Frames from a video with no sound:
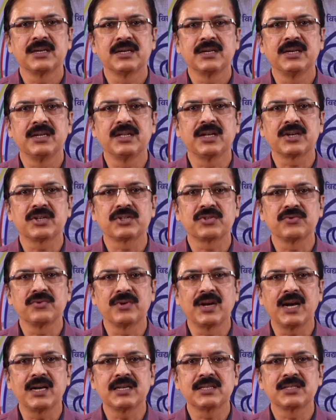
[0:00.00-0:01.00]
Dear
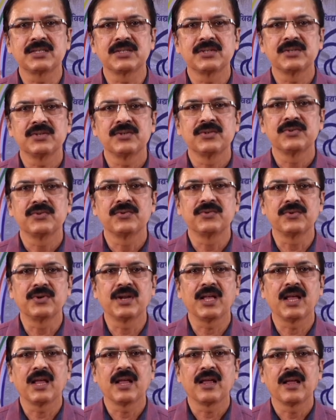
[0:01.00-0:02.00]
students,
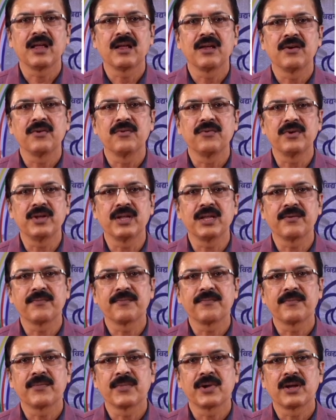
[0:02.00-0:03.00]
today we
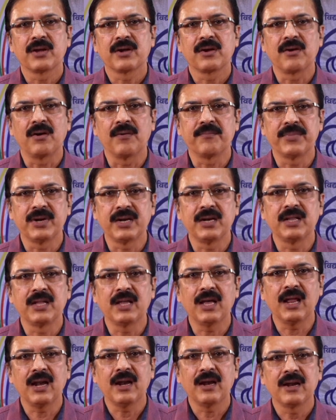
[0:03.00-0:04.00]
complete
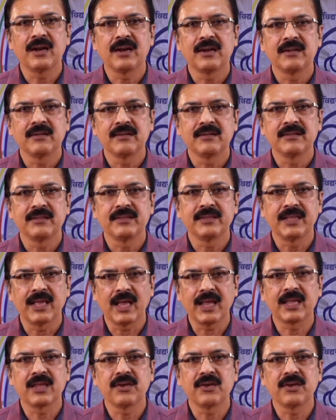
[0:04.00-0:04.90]
here. Thank